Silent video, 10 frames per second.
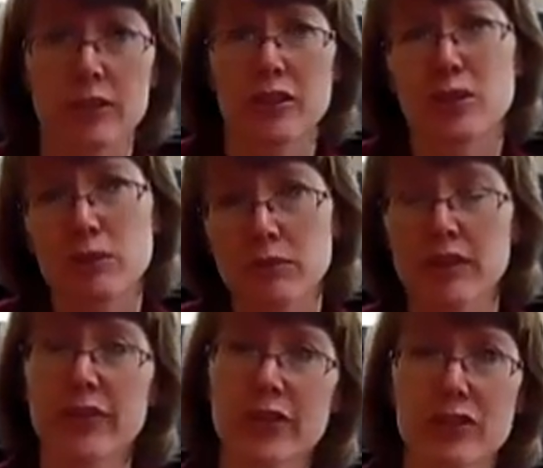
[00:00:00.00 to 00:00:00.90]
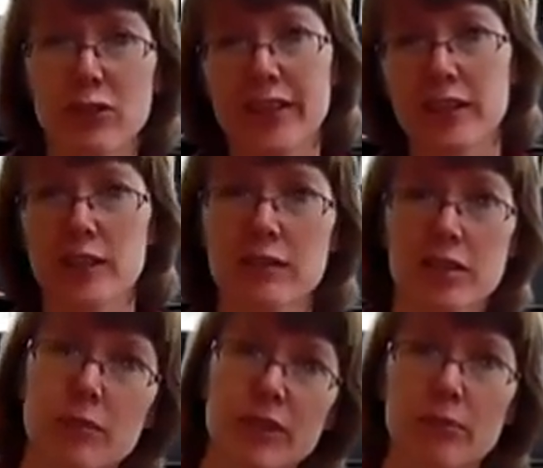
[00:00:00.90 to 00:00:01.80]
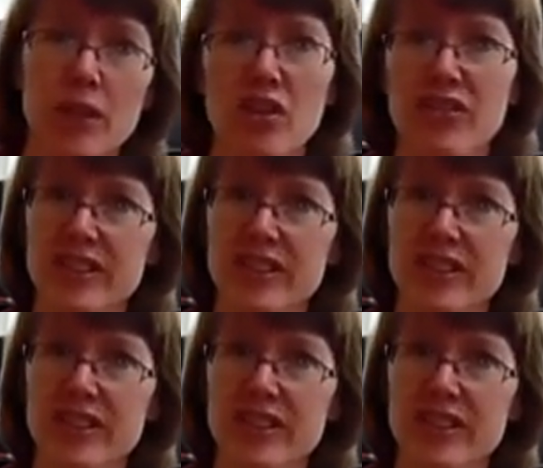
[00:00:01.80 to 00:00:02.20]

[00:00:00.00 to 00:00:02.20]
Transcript: So if you're trying to do a little bit of both,